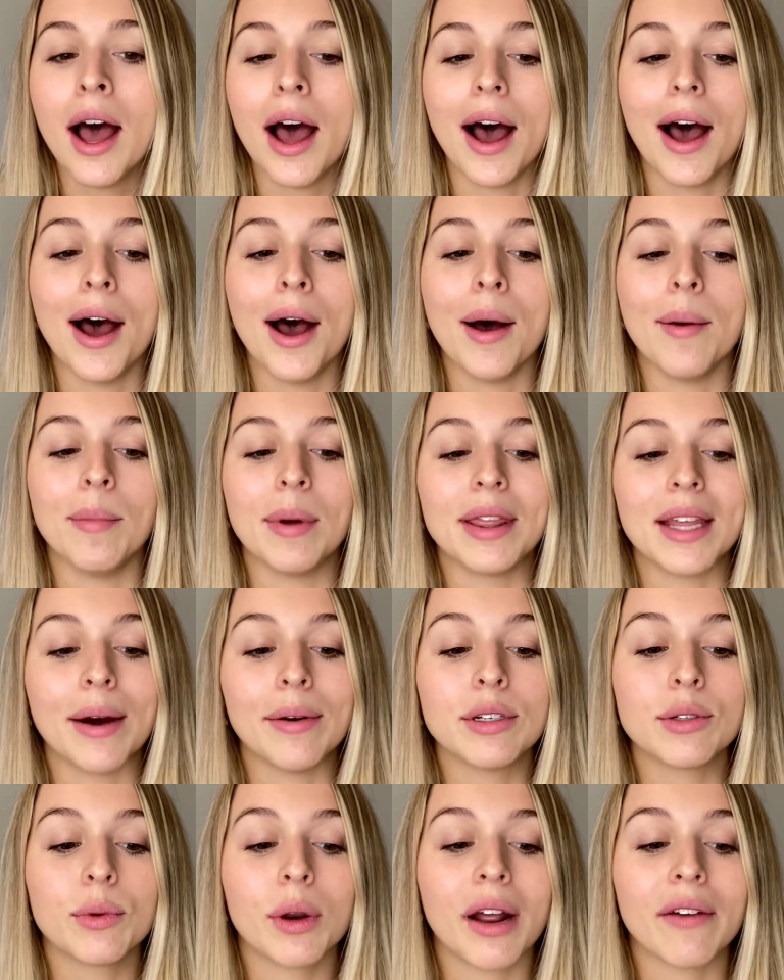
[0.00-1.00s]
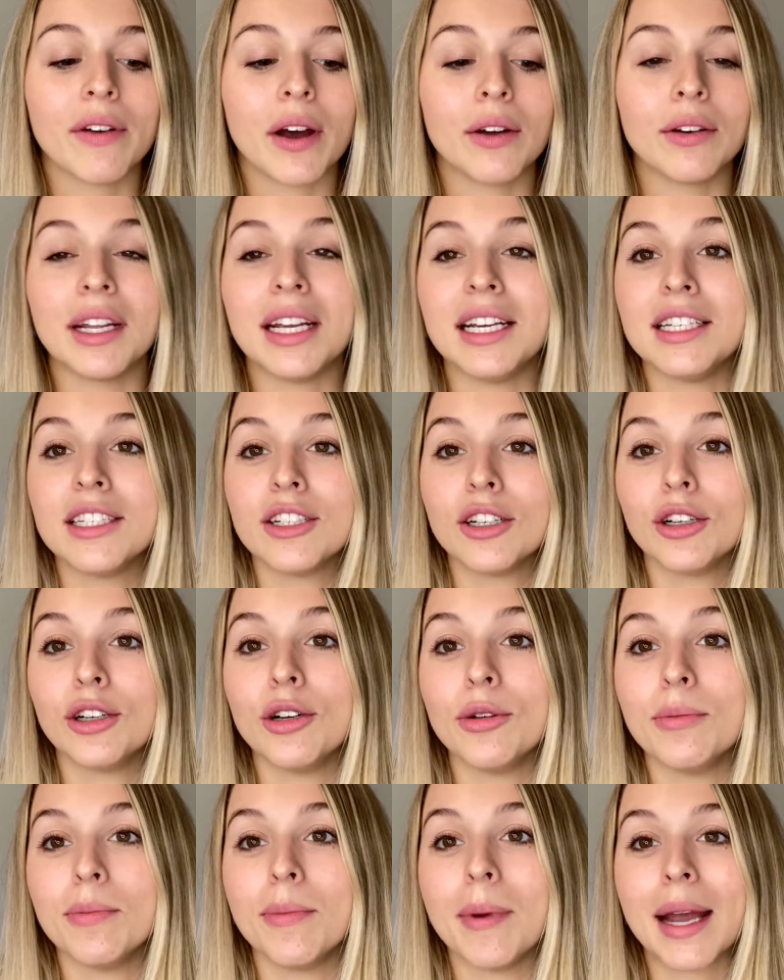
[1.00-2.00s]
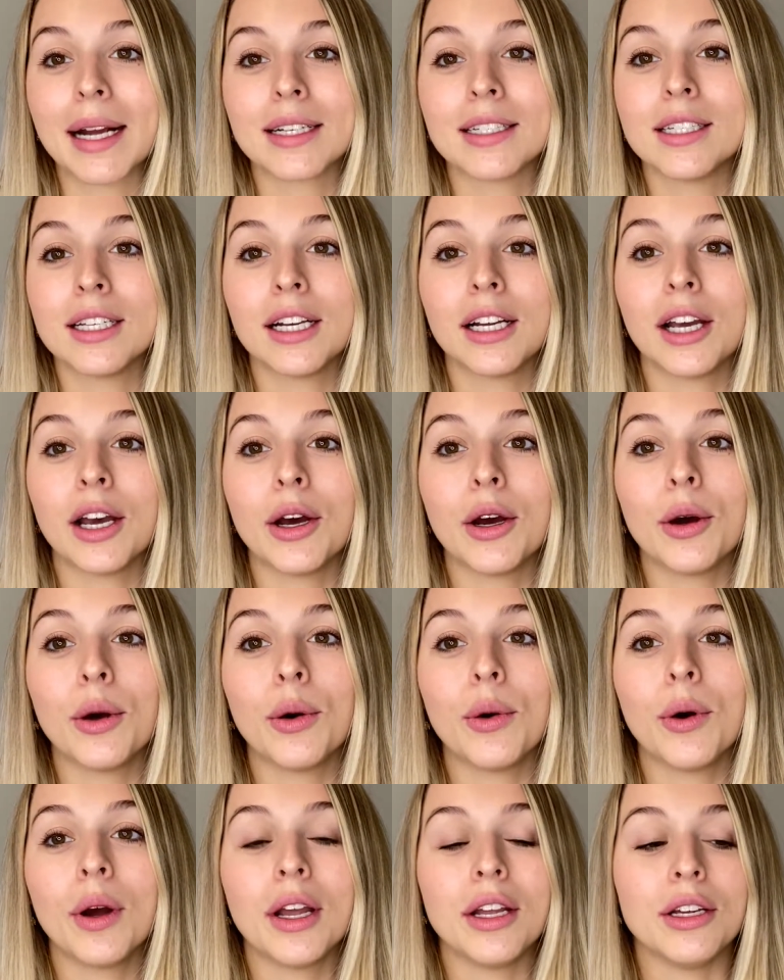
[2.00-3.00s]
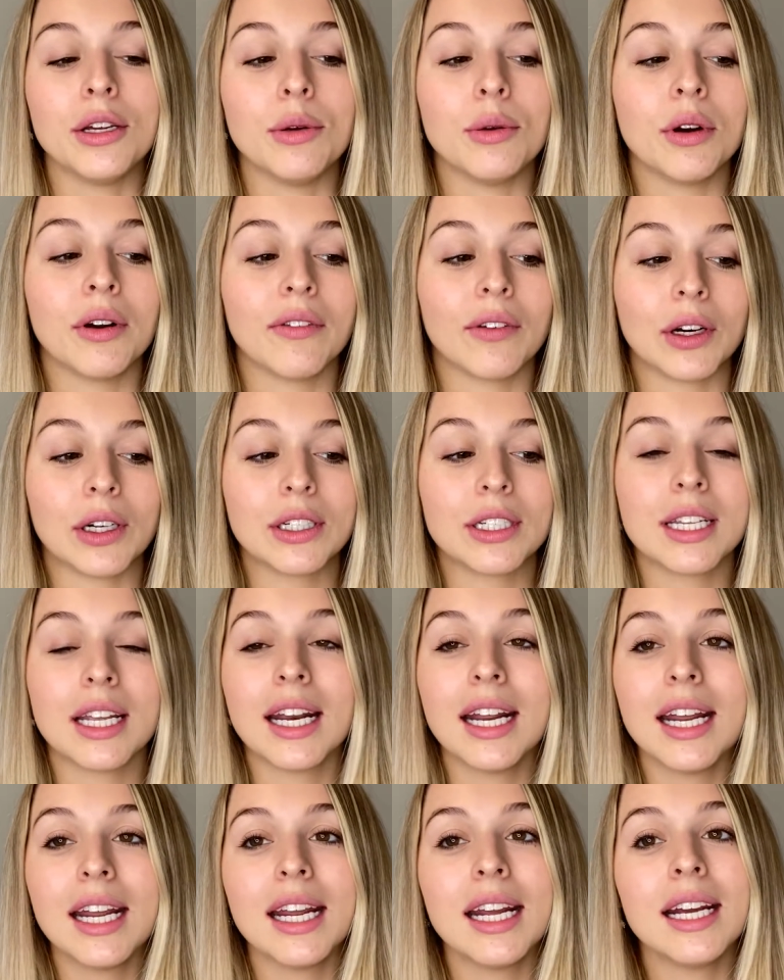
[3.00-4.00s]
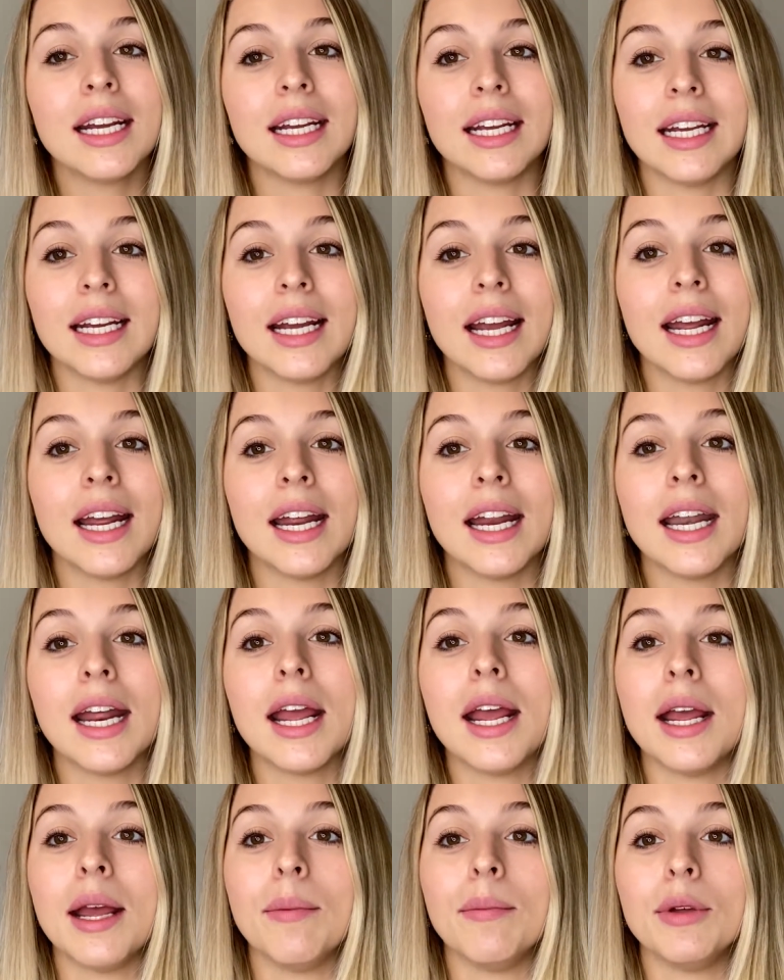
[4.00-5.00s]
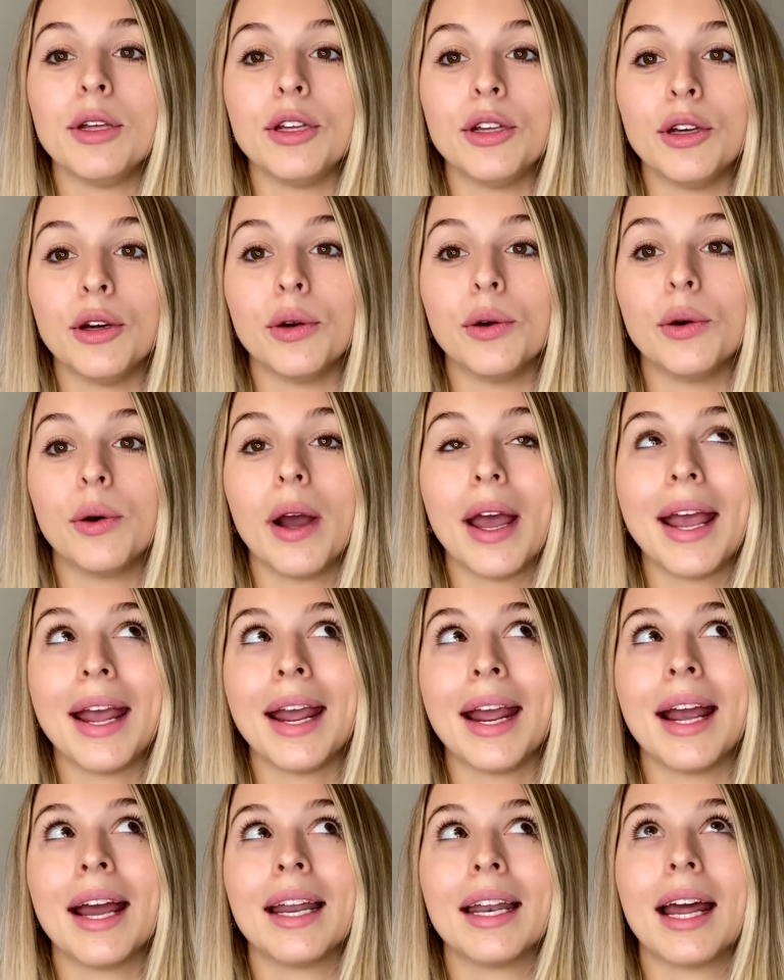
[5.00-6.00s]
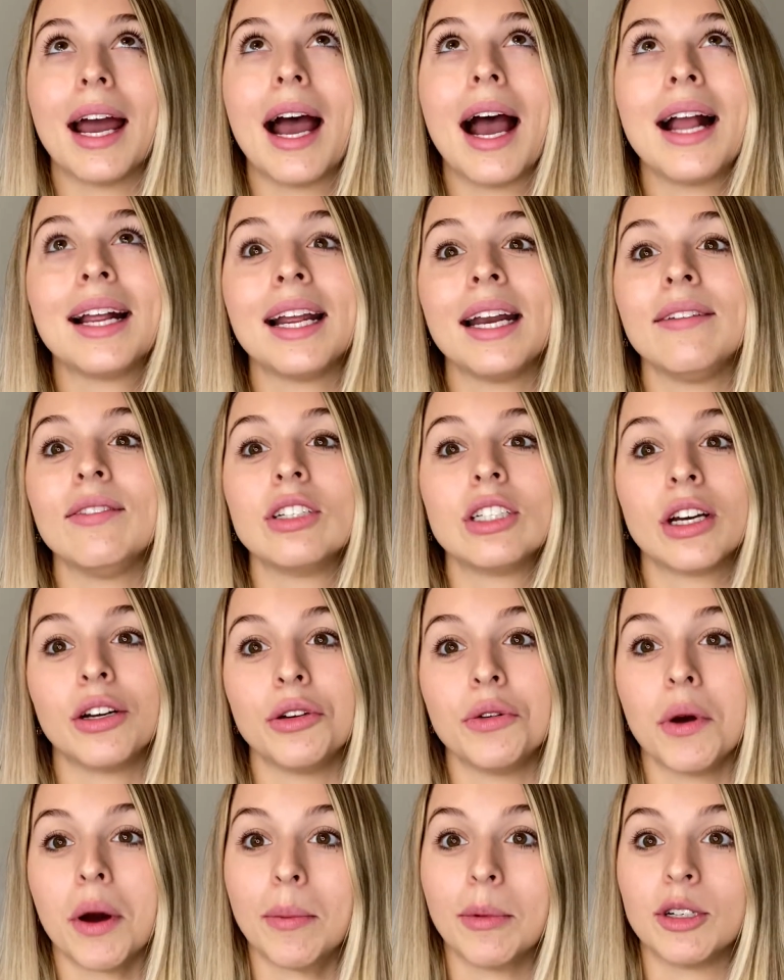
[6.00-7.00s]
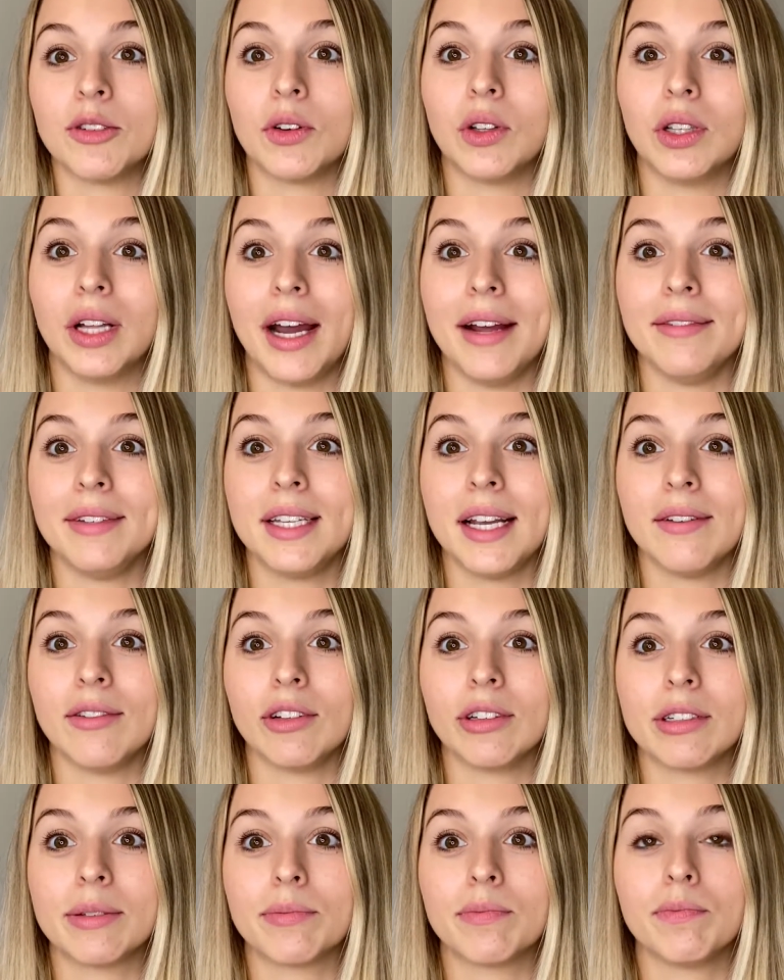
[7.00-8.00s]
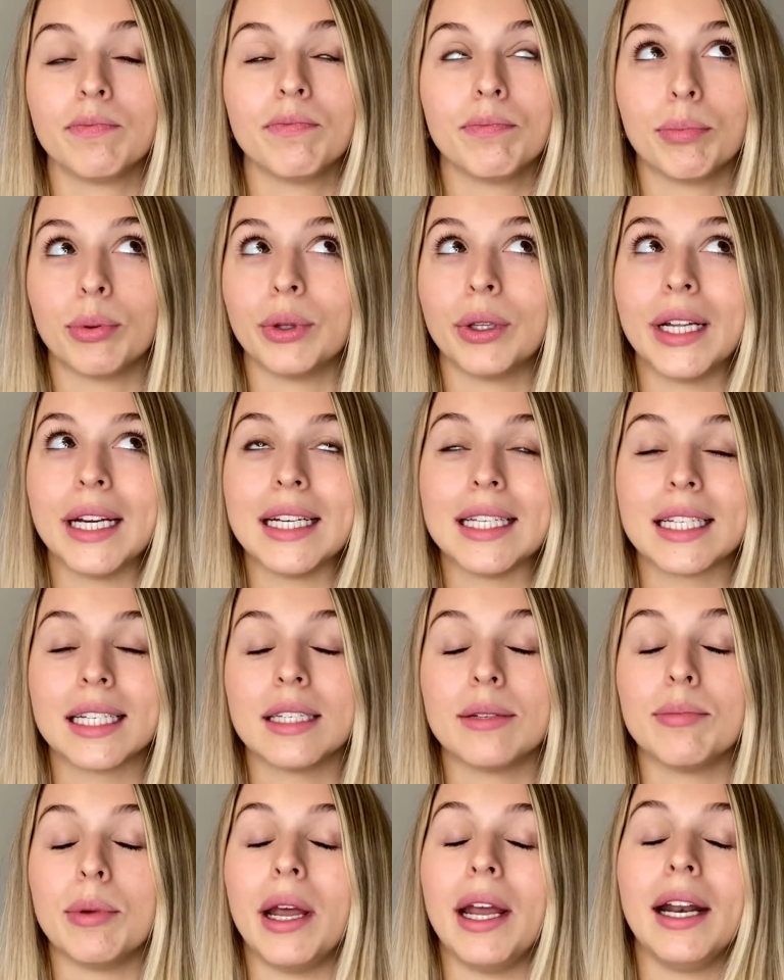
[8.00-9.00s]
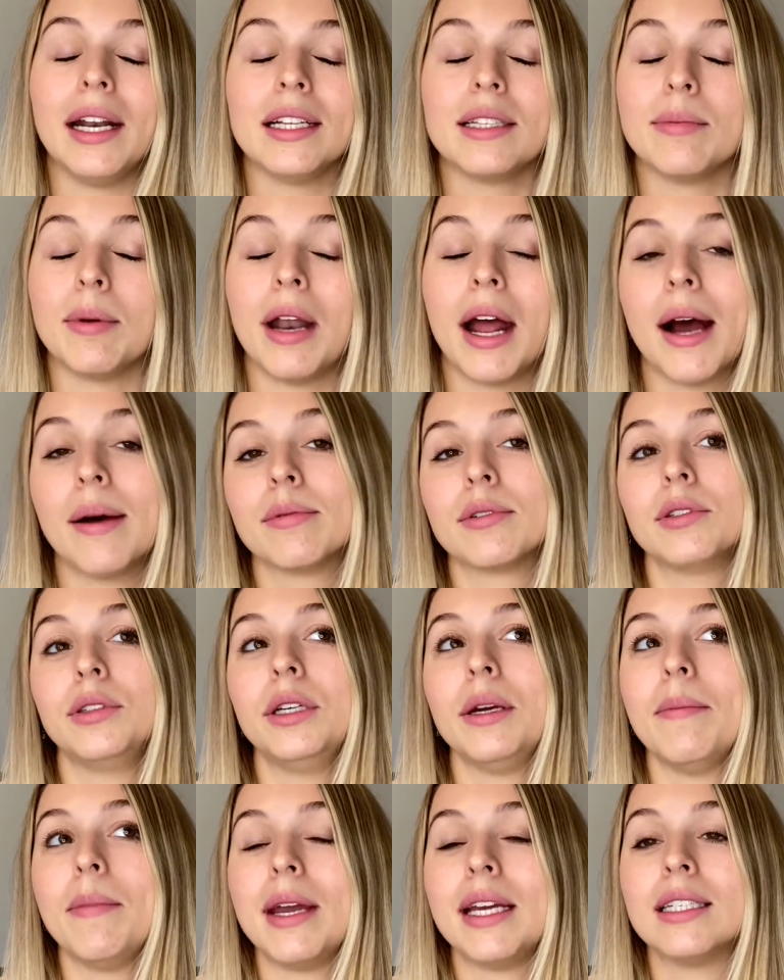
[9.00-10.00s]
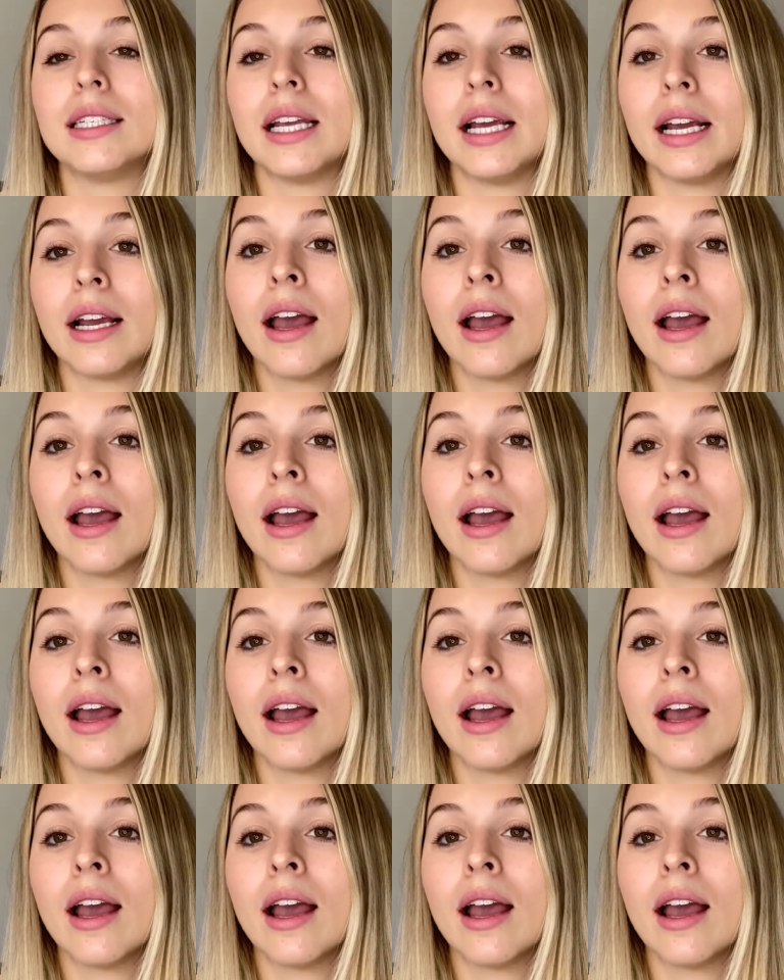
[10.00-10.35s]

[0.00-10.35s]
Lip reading: But that was when I found Eastern New Mexico University, ENMU. And I can't even tell you how much of a lifesaver this place has been. It's been absolutely amazing.